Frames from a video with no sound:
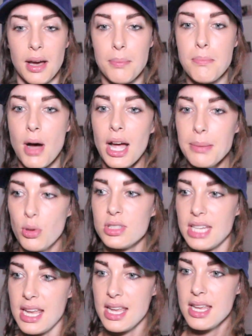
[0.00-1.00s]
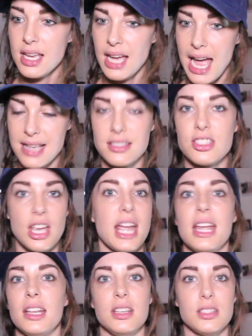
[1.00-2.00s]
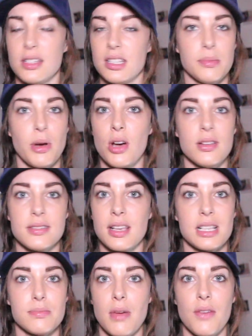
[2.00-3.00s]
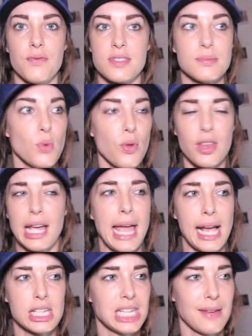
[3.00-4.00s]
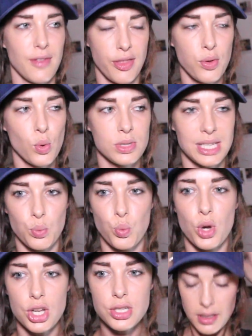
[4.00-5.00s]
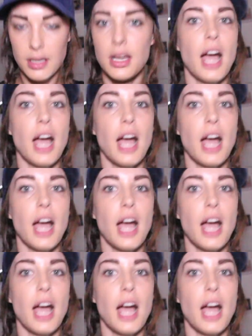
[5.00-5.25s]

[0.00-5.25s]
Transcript: My body has changed in the past 6 months more than I actually ever thought it would.